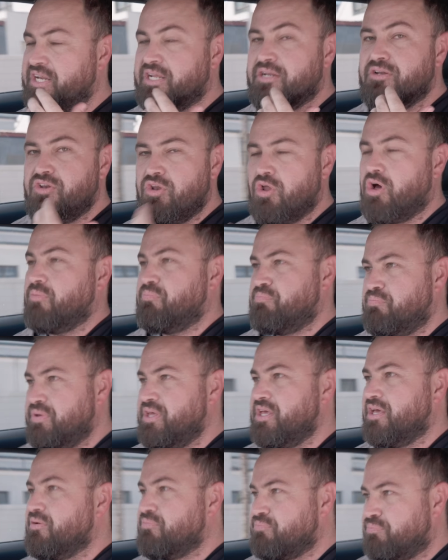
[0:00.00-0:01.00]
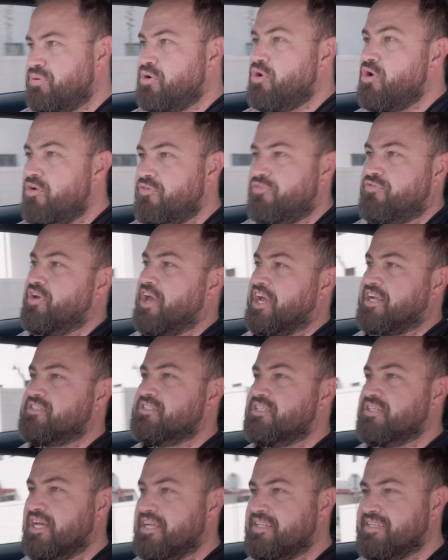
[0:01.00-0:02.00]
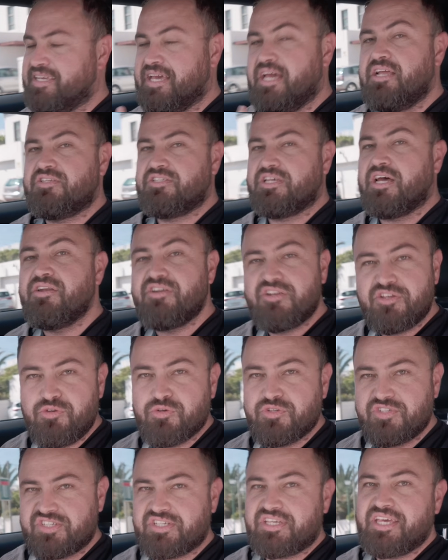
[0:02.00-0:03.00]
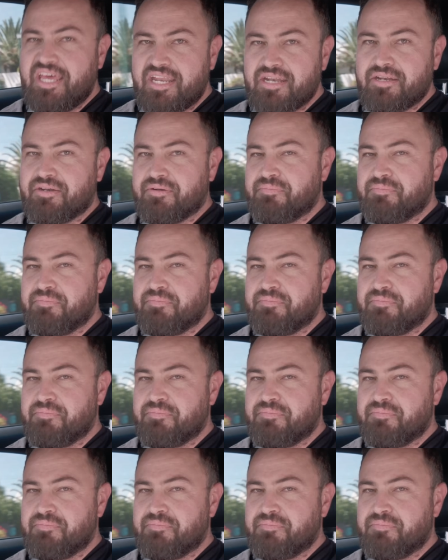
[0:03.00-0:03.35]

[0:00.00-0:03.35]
in not being perfect, it gets under your skin.